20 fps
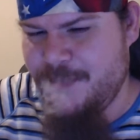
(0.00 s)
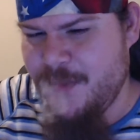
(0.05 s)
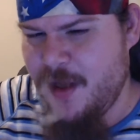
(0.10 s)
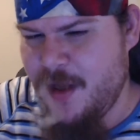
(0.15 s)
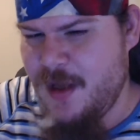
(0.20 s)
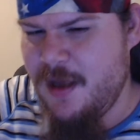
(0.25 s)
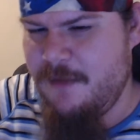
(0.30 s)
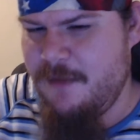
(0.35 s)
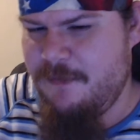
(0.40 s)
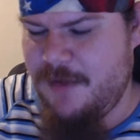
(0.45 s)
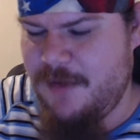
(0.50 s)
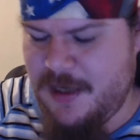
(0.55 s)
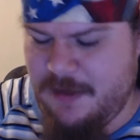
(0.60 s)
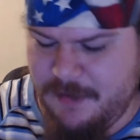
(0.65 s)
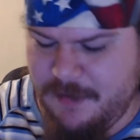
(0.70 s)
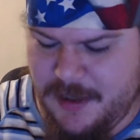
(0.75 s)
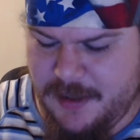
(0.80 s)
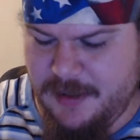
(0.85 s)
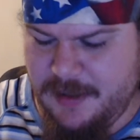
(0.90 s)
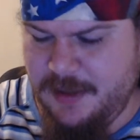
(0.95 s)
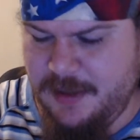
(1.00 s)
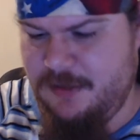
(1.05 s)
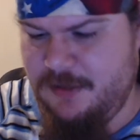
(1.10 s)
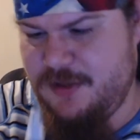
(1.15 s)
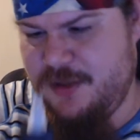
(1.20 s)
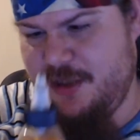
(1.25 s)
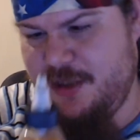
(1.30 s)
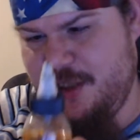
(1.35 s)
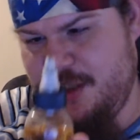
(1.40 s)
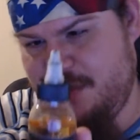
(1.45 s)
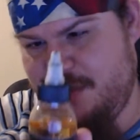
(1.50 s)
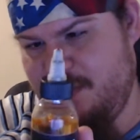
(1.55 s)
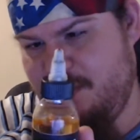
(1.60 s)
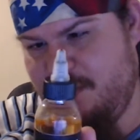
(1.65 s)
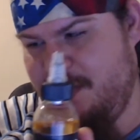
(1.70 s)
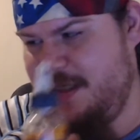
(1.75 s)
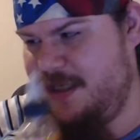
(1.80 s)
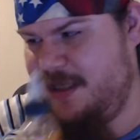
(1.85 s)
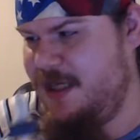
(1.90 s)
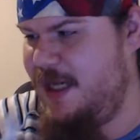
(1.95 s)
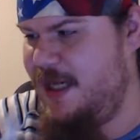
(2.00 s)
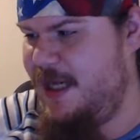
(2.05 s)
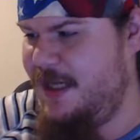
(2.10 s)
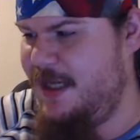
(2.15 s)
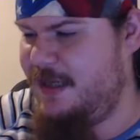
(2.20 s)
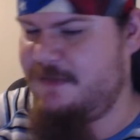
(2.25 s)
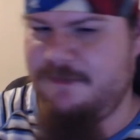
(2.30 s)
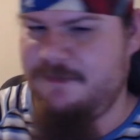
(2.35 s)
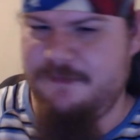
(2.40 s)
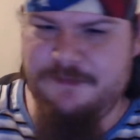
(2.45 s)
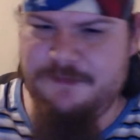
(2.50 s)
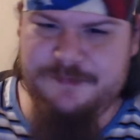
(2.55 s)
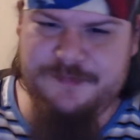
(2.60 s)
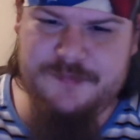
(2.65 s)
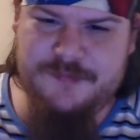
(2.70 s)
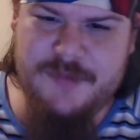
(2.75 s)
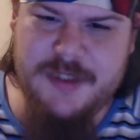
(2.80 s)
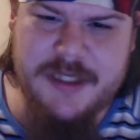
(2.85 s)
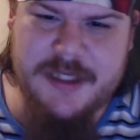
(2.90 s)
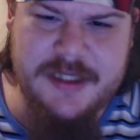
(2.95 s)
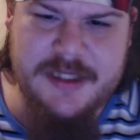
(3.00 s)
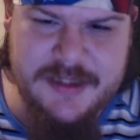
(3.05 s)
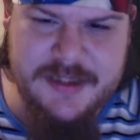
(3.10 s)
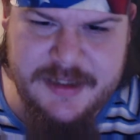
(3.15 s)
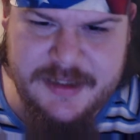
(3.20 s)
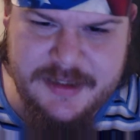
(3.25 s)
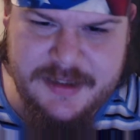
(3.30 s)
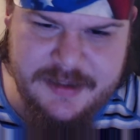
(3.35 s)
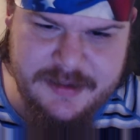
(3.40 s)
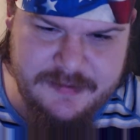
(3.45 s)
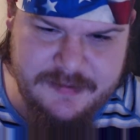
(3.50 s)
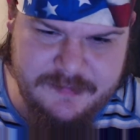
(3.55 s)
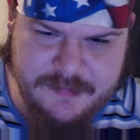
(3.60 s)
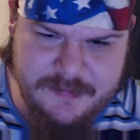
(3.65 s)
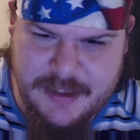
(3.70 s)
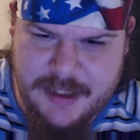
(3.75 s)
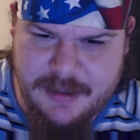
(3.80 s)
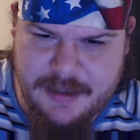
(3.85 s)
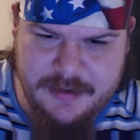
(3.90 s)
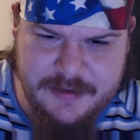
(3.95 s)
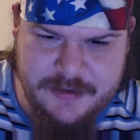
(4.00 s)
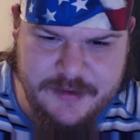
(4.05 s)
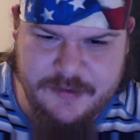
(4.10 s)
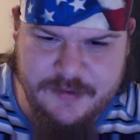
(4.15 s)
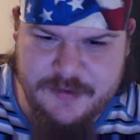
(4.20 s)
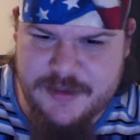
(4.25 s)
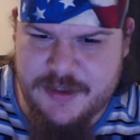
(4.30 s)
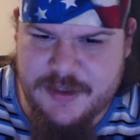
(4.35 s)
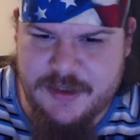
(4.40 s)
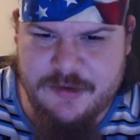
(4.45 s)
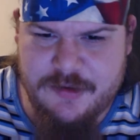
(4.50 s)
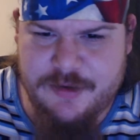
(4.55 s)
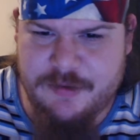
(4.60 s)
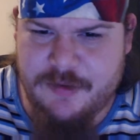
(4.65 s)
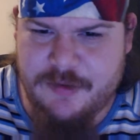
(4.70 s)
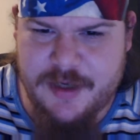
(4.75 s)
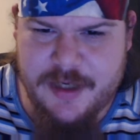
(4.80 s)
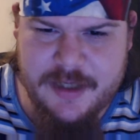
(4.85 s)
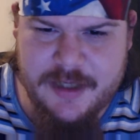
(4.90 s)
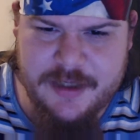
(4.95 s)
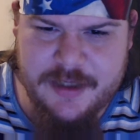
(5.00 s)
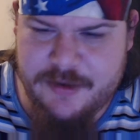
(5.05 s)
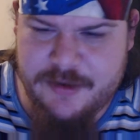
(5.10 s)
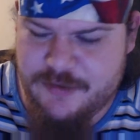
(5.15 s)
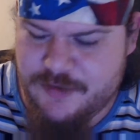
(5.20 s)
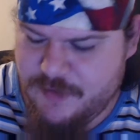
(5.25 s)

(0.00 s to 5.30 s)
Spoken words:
but I mainly use it just with my tank because it's, out of the two, it's the only one I can use with